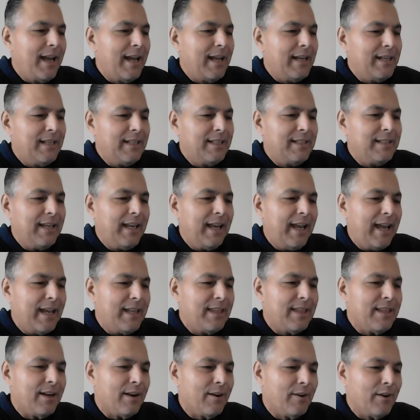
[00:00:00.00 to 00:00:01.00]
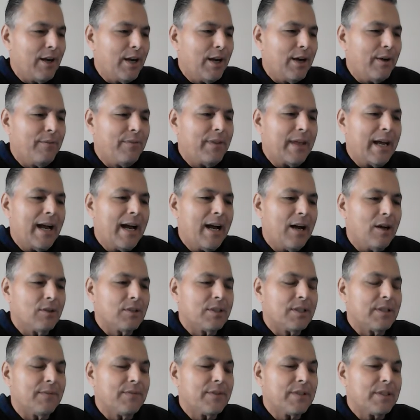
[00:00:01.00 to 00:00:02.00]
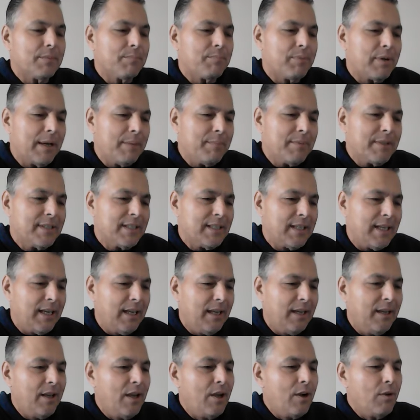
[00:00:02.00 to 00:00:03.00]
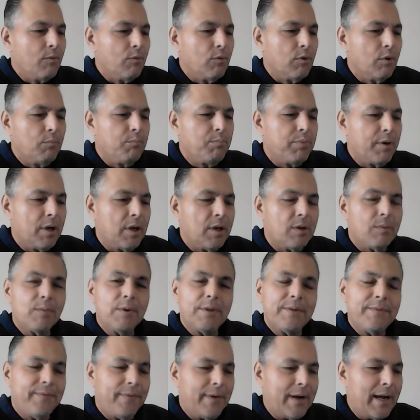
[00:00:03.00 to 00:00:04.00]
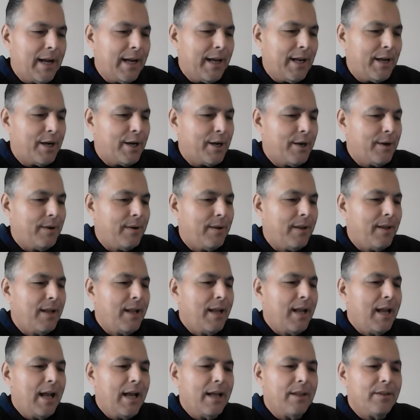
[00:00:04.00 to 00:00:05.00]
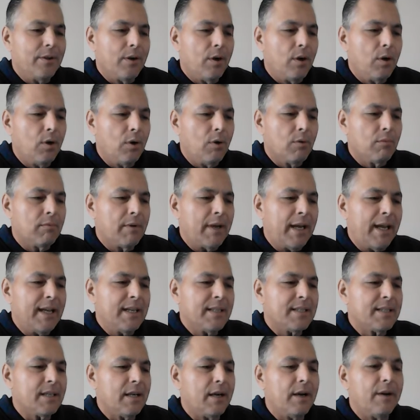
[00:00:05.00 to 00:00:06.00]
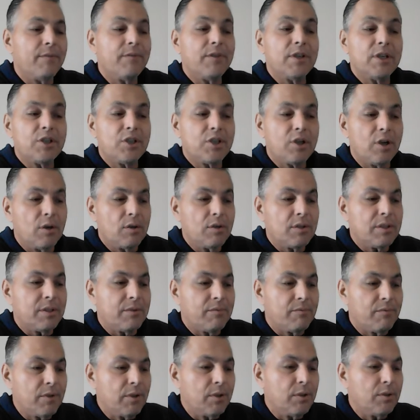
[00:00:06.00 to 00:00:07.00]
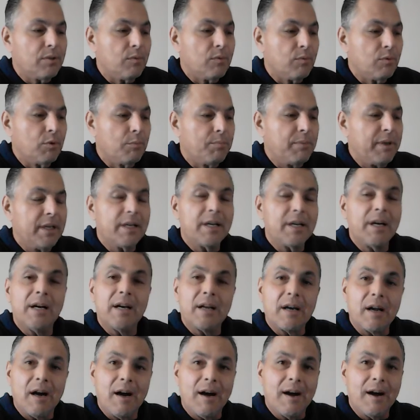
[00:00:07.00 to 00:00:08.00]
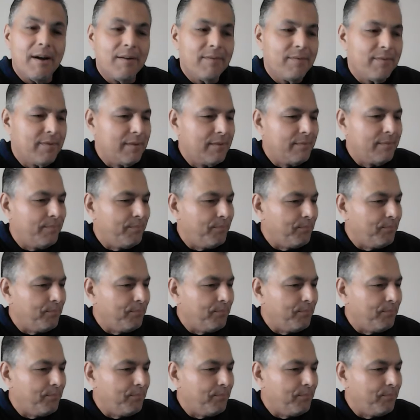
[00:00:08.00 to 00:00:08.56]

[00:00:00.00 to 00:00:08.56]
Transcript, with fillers: and in the end thereof the house of supremacy will burn with fire, and the whole race of the chosen root will be cut off.